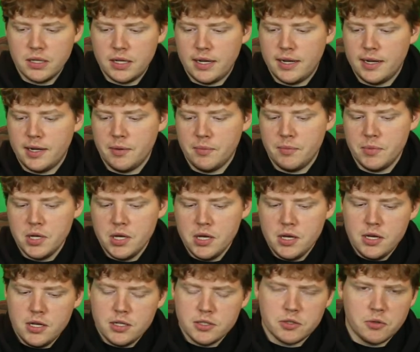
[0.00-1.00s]
Um,
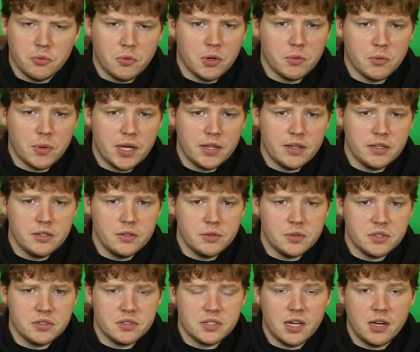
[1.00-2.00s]
so one way that you
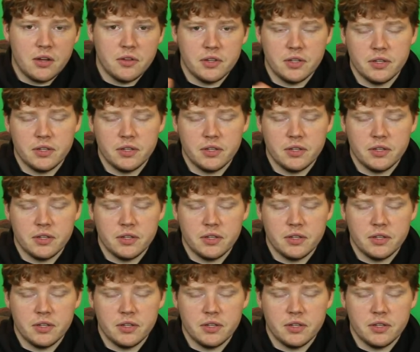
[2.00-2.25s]
can tell